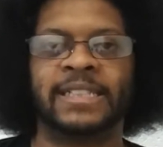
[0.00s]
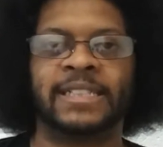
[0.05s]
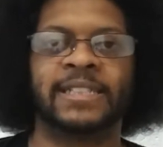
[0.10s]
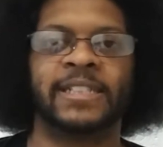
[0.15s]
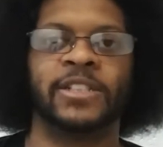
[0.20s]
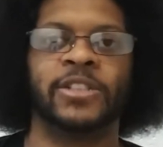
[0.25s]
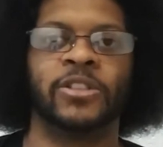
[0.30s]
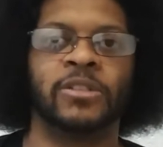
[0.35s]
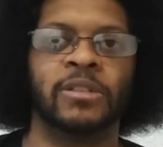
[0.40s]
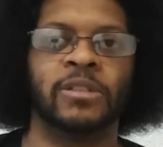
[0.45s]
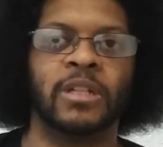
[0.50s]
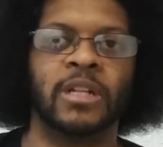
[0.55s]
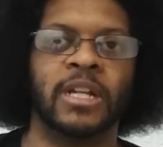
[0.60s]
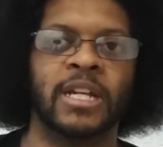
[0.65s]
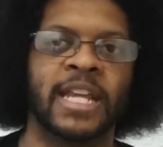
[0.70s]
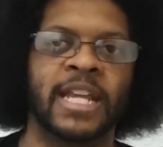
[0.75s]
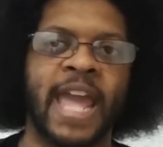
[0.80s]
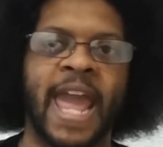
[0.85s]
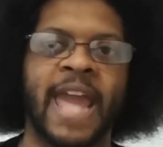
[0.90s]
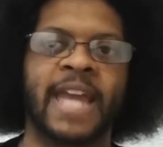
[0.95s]
and
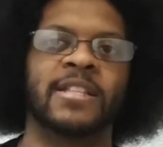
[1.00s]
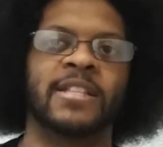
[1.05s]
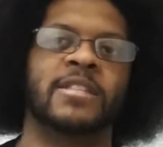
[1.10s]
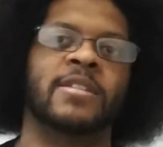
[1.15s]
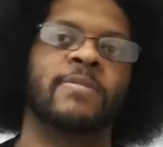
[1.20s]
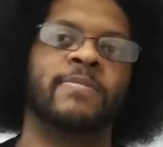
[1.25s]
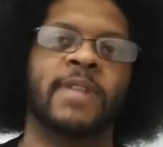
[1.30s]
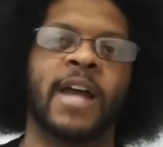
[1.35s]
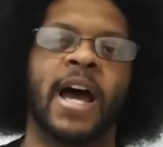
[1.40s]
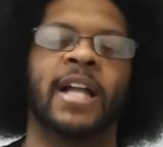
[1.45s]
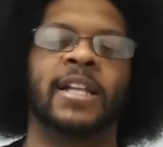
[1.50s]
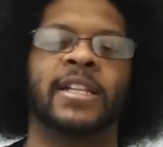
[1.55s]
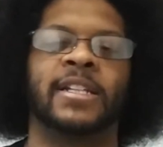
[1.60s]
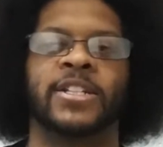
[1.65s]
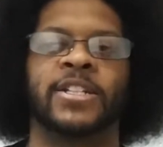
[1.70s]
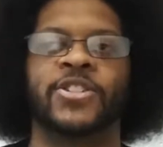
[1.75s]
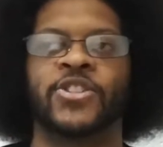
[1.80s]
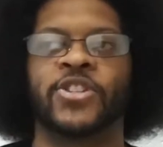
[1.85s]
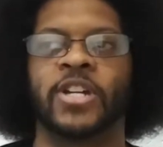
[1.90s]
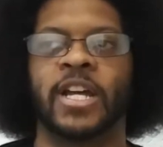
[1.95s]
still gain some
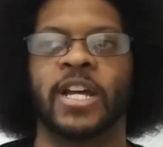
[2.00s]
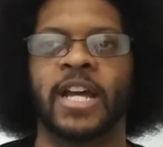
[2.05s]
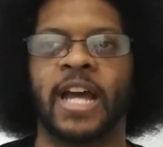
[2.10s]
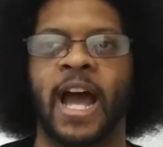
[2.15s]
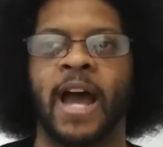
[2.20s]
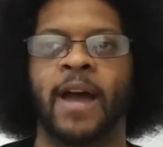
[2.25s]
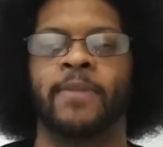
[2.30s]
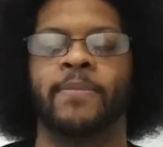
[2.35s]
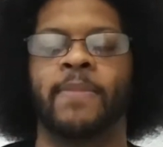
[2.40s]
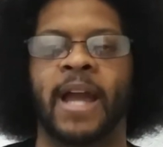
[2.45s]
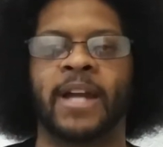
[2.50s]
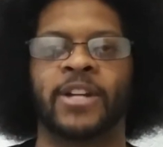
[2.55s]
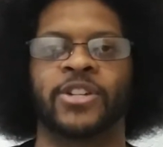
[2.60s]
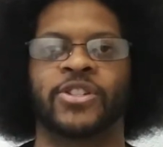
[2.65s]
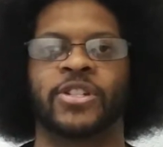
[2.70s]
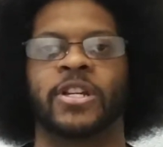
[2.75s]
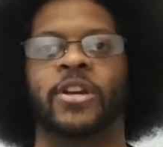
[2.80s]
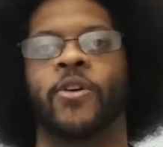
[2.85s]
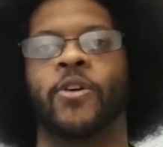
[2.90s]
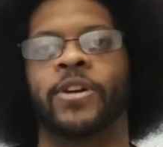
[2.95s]
knowledge.
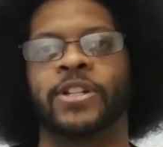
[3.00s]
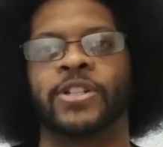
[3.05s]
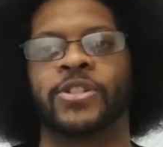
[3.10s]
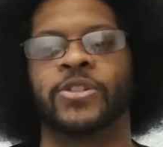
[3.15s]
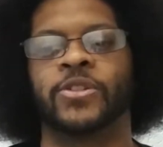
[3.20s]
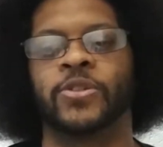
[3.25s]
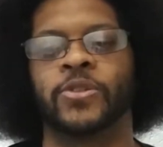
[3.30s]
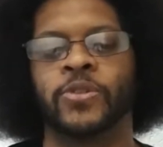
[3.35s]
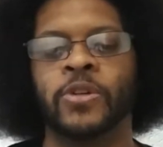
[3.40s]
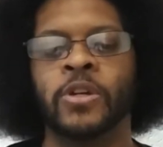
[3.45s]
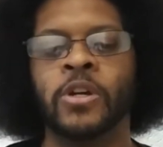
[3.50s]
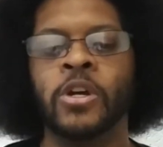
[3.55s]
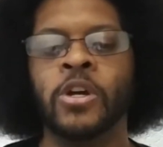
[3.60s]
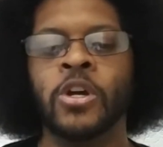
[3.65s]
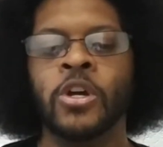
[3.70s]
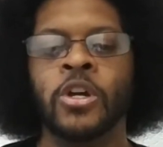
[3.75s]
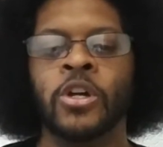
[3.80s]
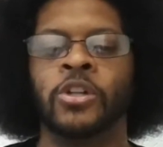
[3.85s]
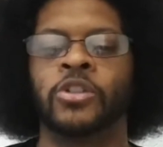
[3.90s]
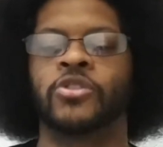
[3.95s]
I'm actually going
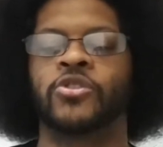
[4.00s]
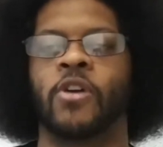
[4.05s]
to